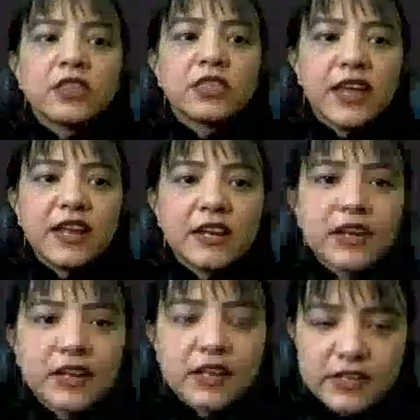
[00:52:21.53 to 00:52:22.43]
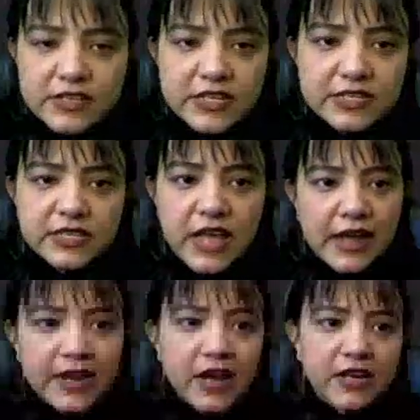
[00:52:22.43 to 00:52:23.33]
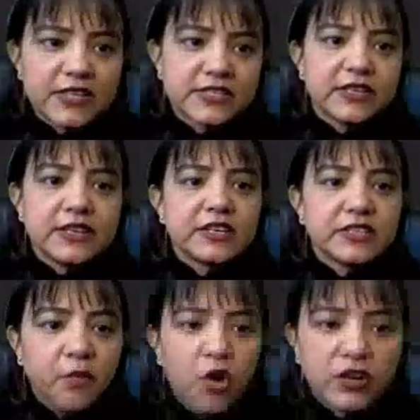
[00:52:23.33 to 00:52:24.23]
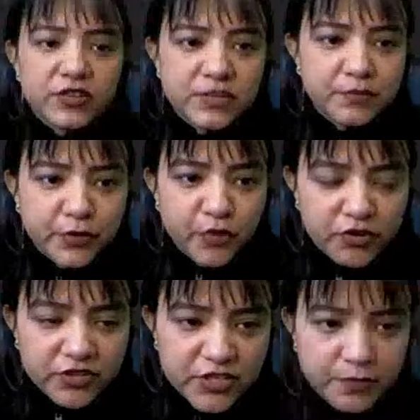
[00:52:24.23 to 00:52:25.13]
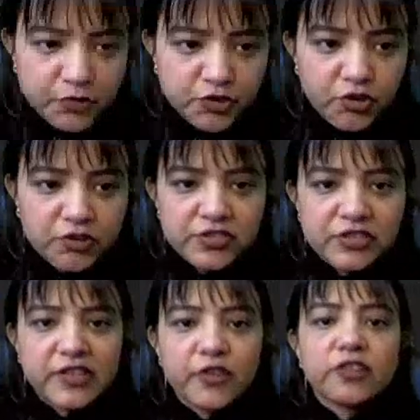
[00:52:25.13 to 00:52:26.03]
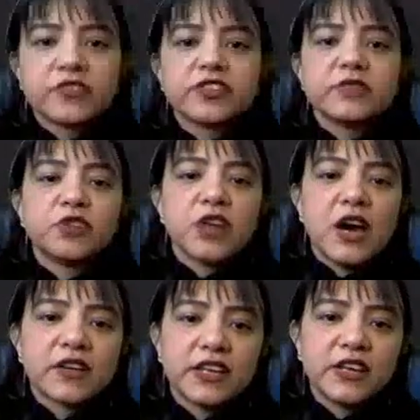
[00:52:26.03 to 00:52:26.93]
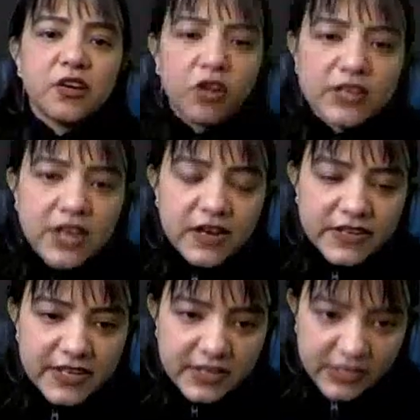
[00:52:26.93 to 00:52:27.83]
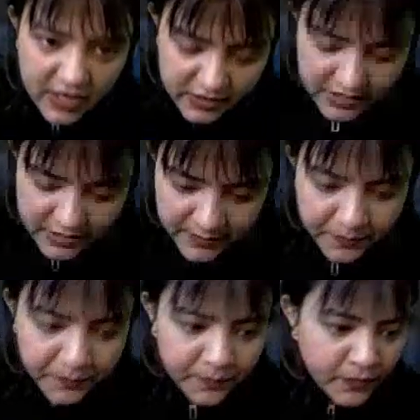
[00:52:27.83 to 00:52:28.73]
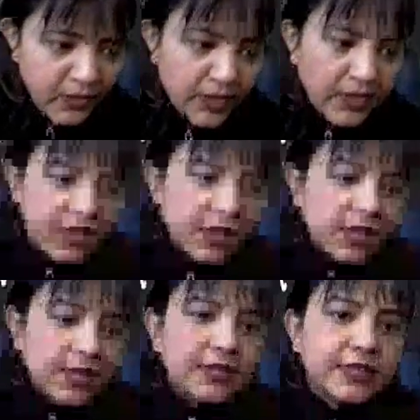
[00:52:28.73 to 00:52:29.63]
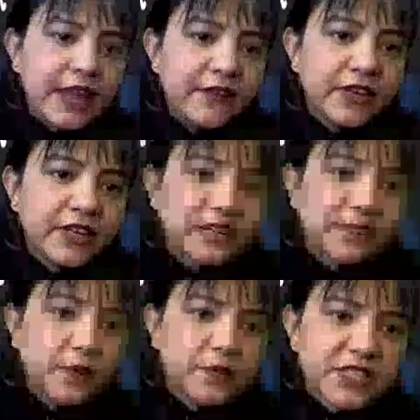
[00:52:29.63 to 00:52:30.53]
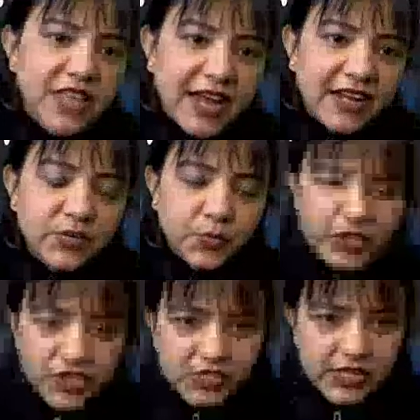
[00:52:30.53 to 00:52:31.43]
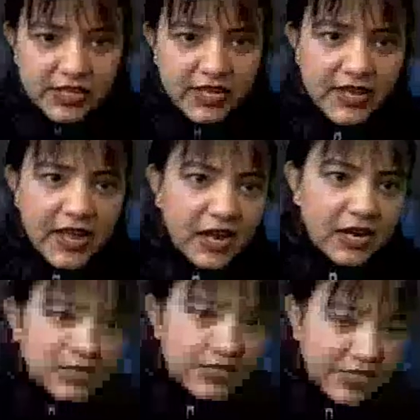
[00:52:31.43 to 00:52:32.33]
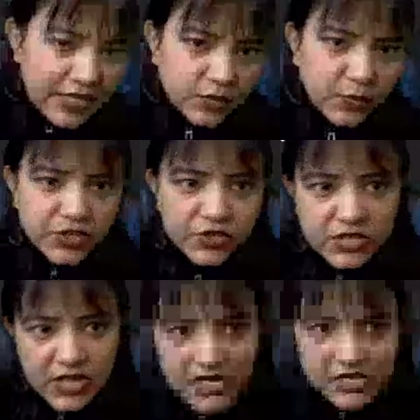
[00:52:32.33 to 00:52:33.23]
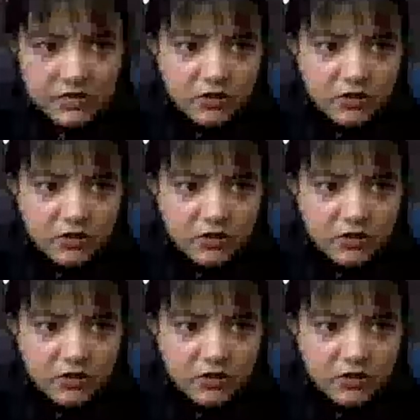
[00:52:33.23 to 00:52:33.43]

Then Chrissy and Arky se kiya democracy, bureaucracy, plutocracy, theocracy, monarchy, oligarchy and anarchy. Then we did from side, which is killing, and cis, which is cut.